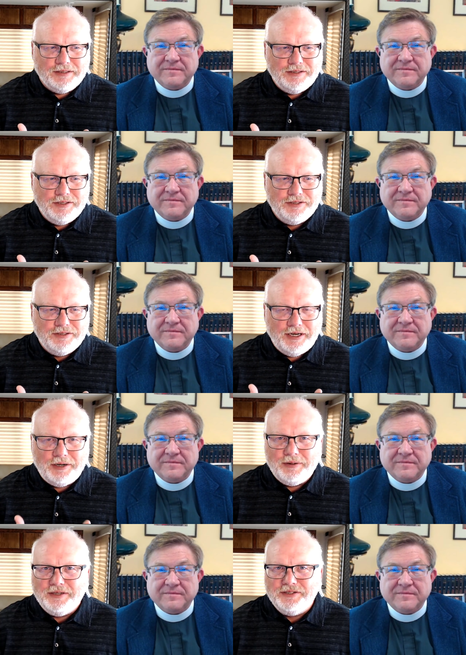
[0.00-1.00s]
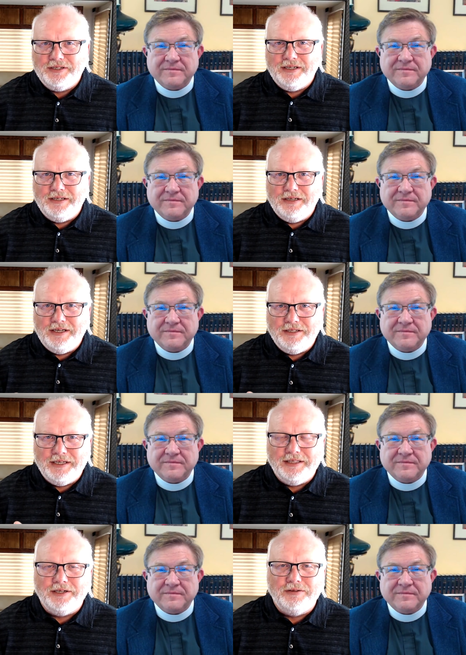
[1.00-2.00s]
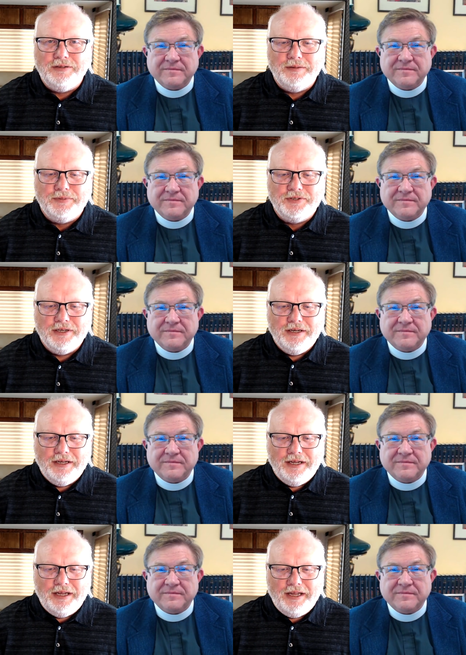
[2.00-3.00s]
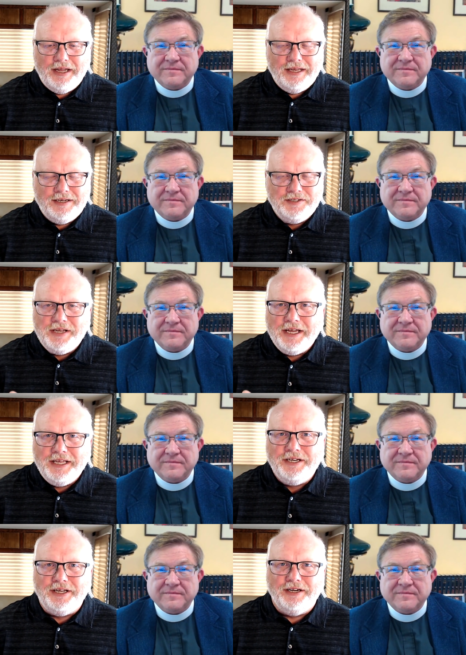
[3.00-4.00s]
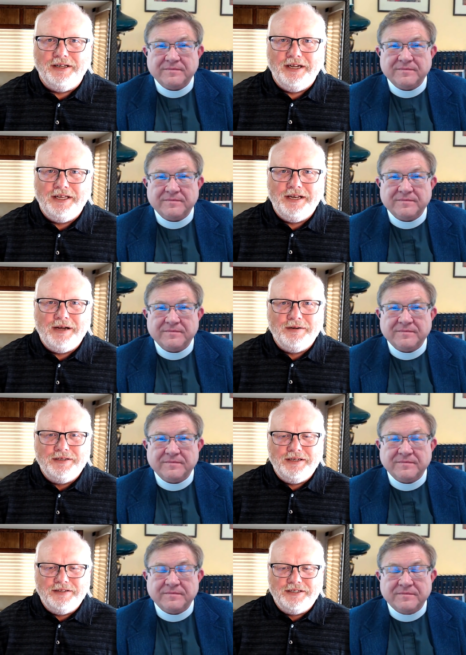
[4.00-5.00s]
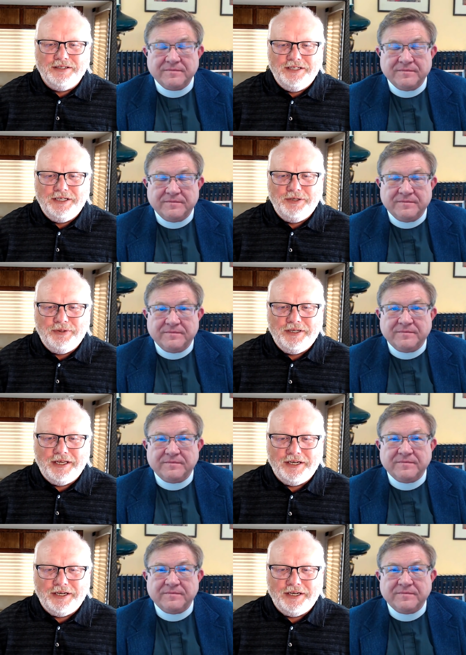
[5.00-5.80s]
Speaker 1: just terrorist and, and deadly groups, and it's not ending. And now it's it's continuing